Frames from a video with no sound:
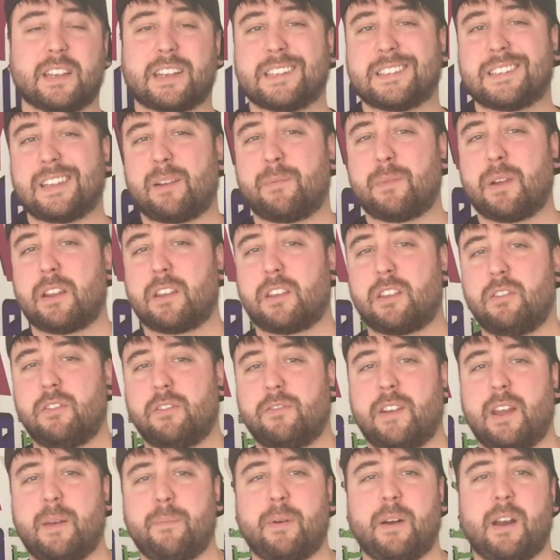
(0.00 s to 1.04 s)
Like I said, I'm not a
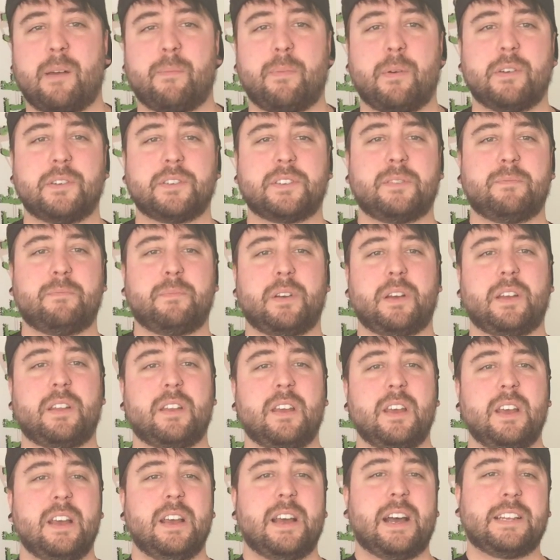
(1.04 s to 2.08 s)
huge vampire person,
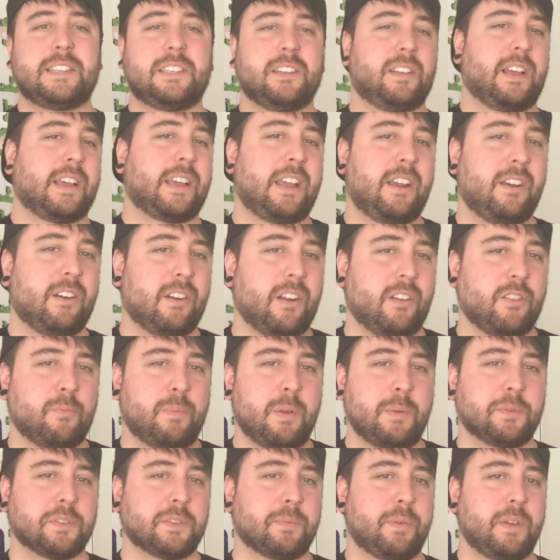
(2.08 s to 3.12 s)
but I still like hearing other
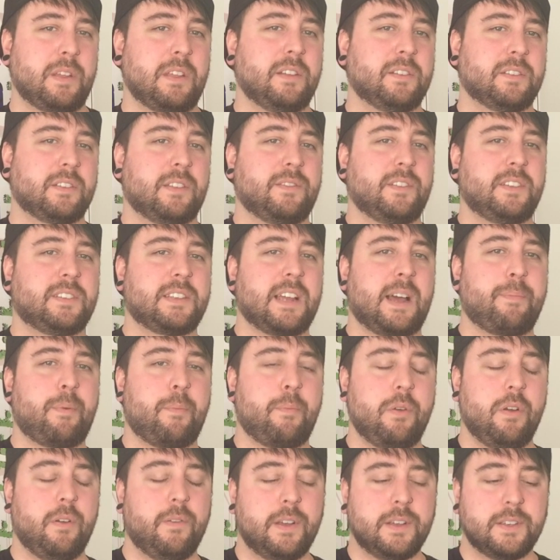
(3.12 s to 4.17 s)
people's opinions on these type
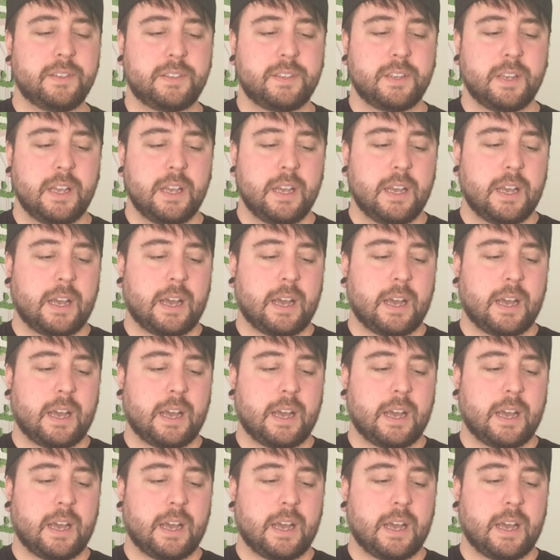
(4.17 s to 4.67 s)
of movies.